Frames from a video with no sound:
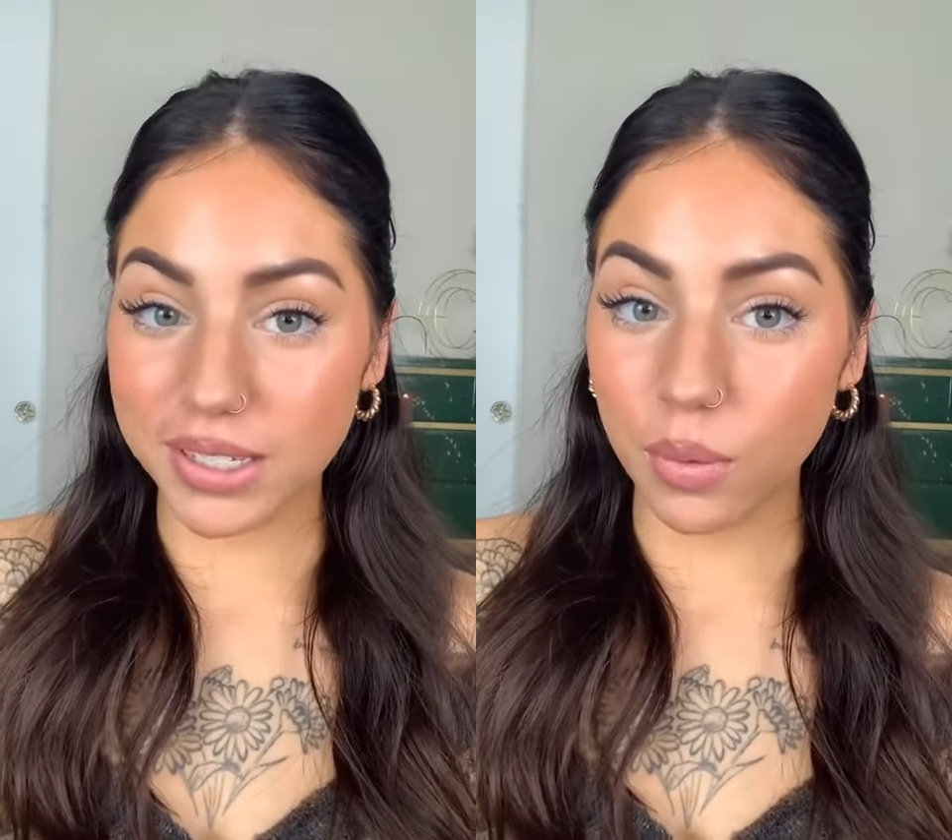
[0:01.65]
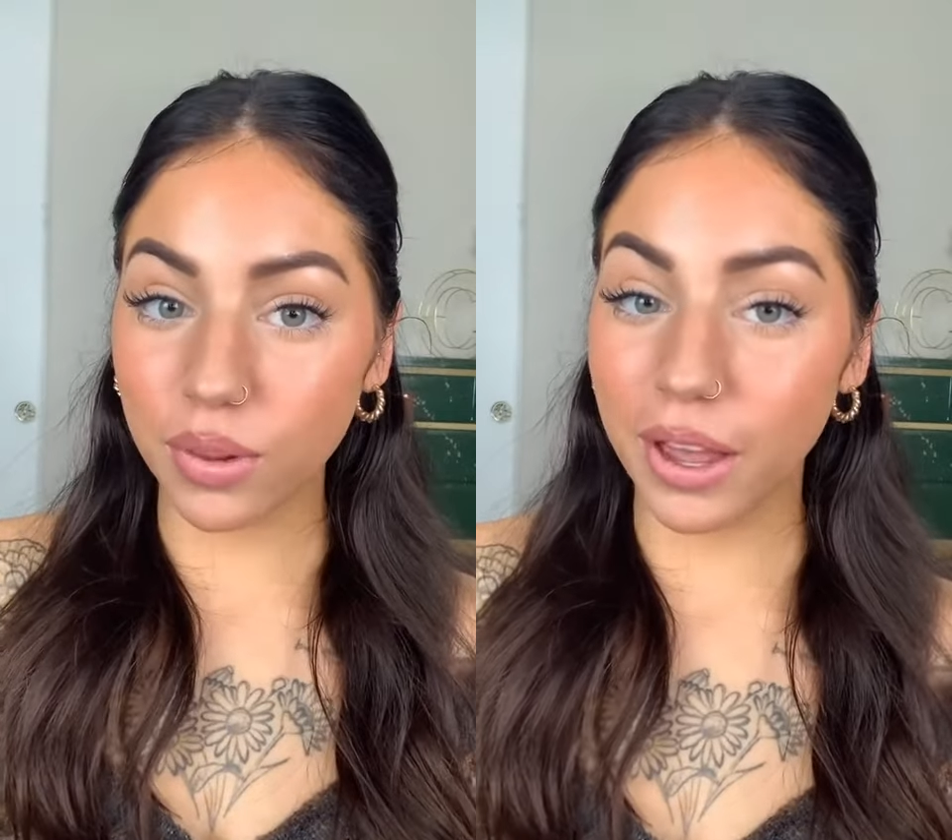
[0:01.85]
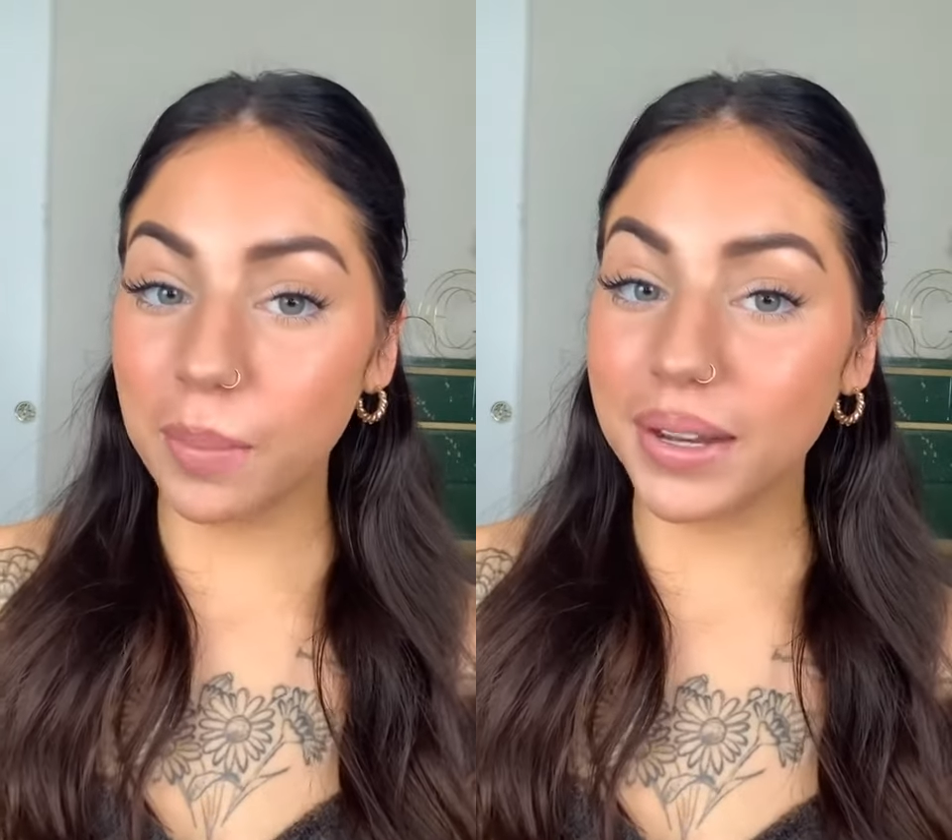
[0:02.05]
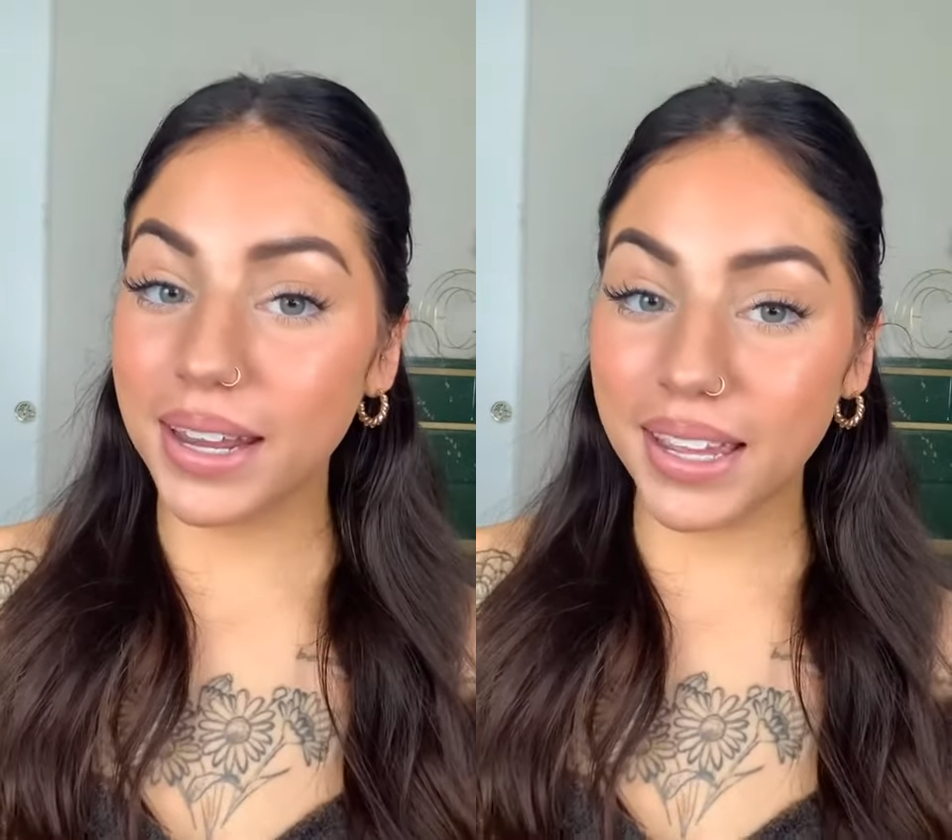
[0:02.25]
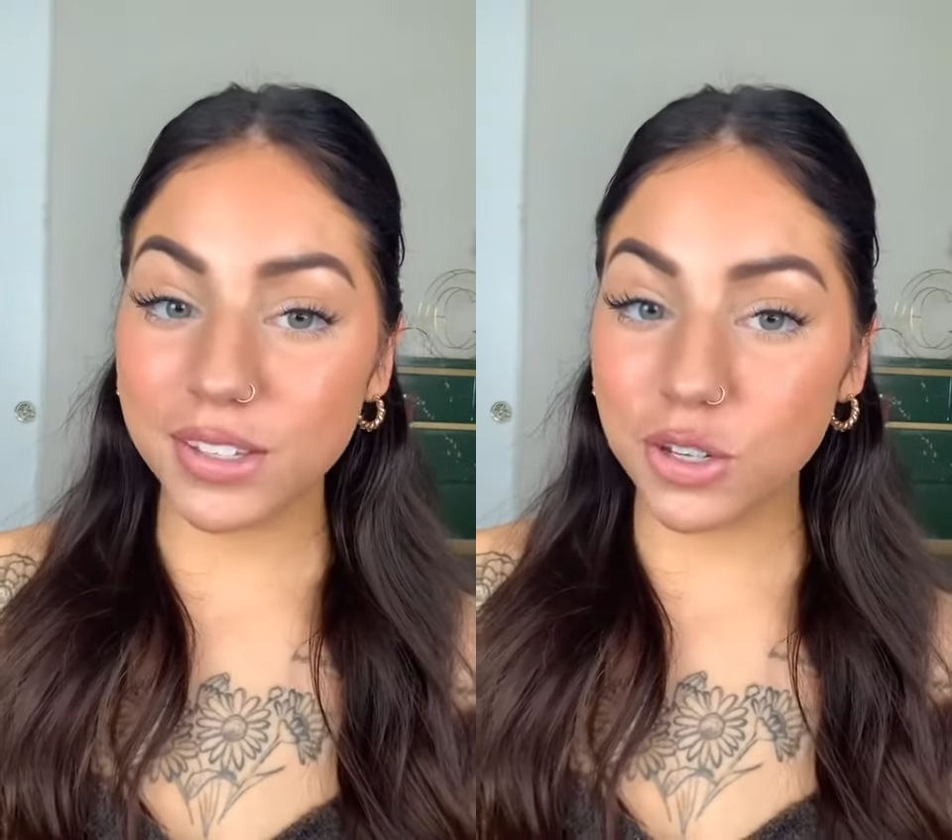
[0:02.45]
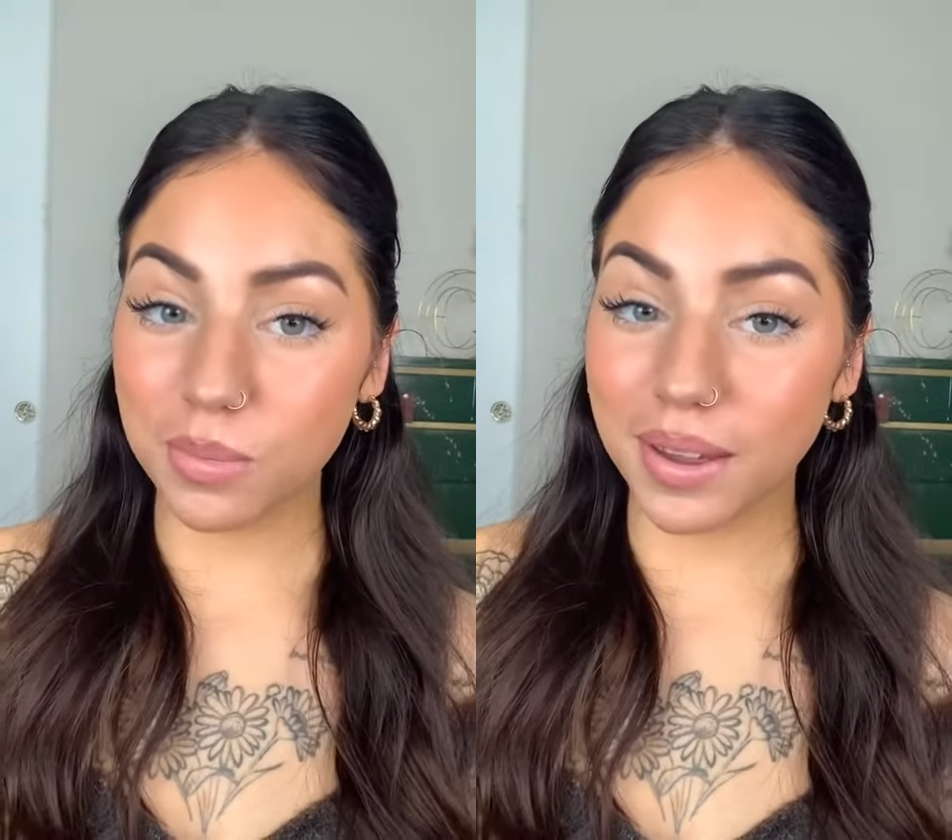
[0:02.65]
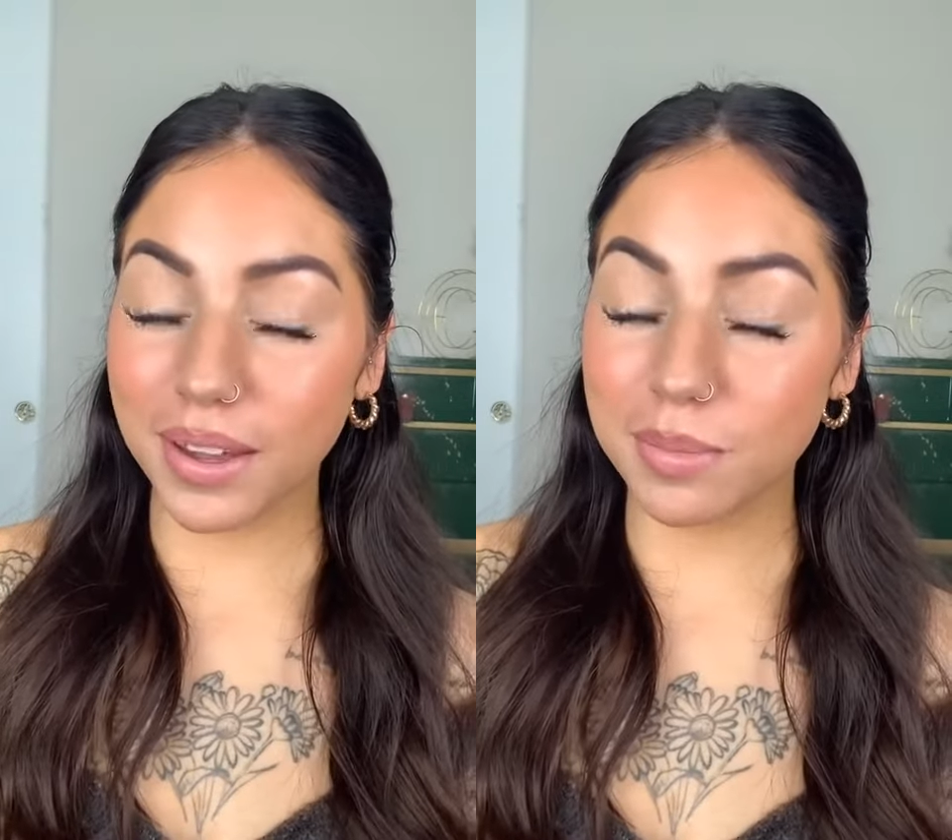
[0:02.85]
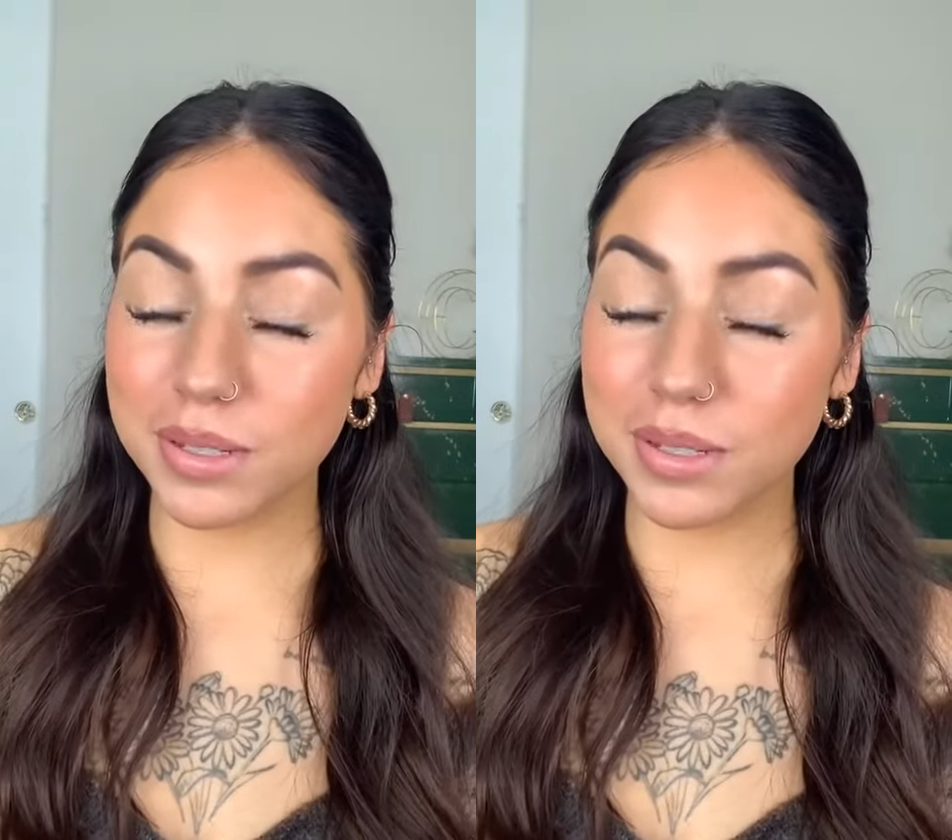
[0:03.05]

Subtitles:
that will help enhance your makeup